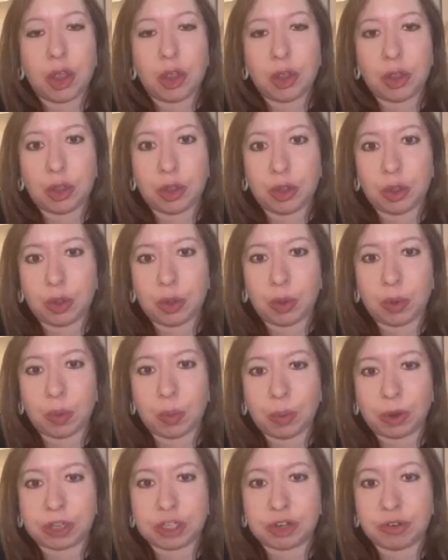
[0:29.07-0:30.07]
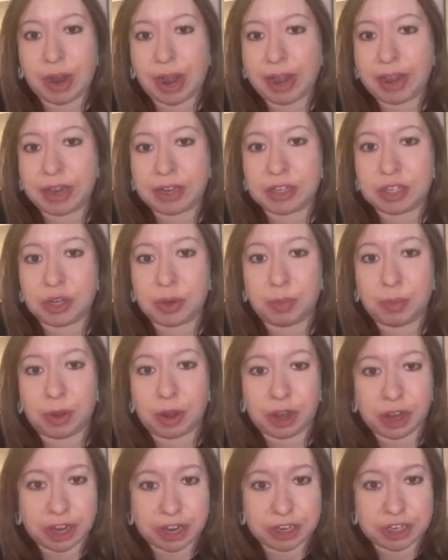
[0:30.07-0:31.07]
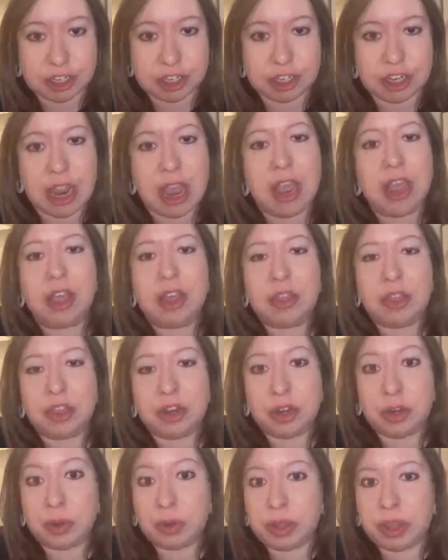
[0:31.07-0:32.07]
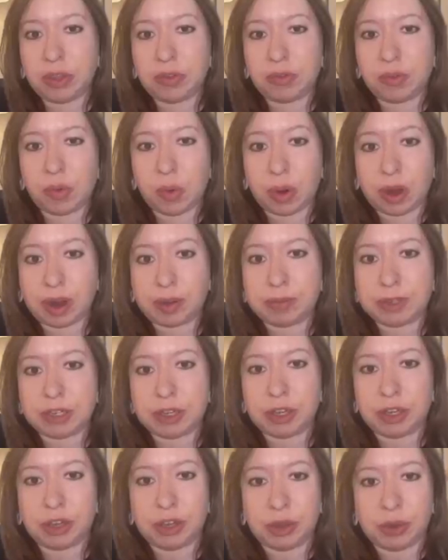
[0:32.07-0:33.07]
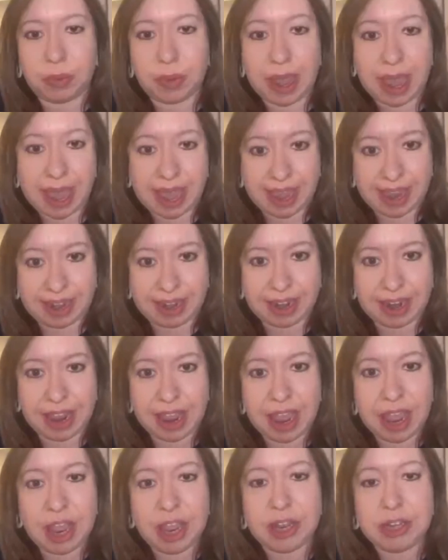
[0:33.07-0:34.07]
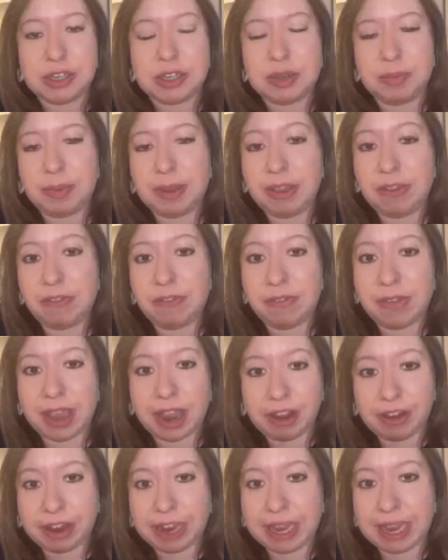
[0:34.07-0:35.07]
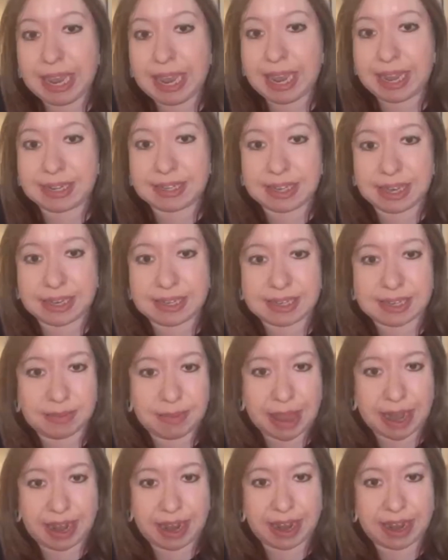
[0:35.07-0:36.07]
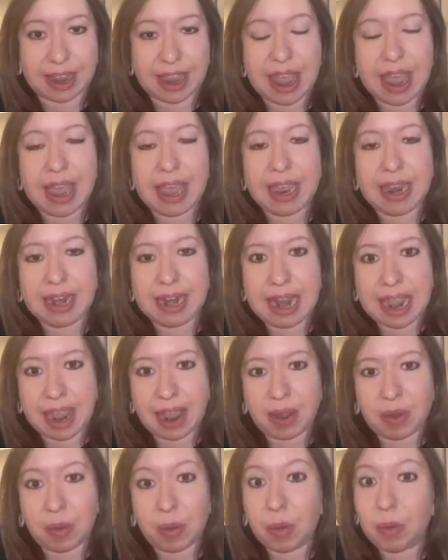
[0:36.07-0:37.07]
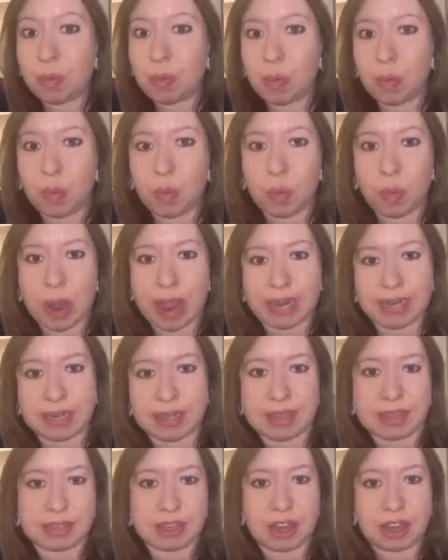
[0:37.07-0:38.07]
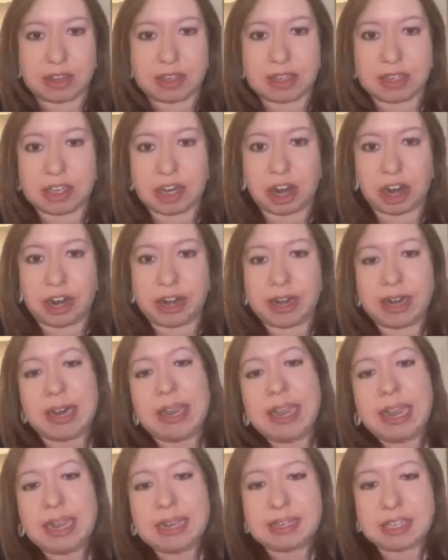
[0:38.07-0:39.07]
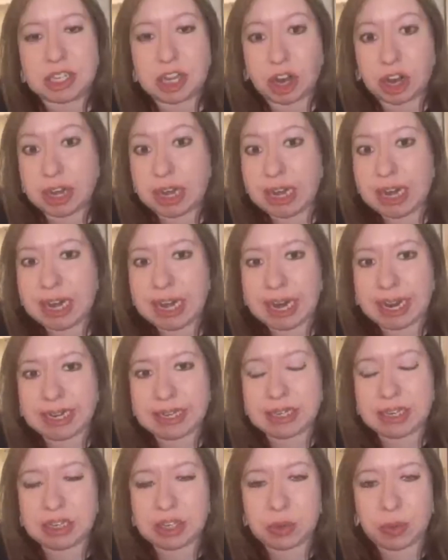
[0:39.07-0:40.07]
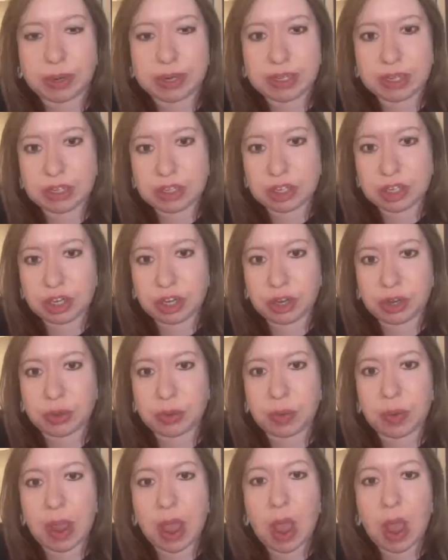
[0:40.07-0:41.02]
who were trying to push the newly formed UN to be very anti Semitic. Now, when did this all start? It started in 1922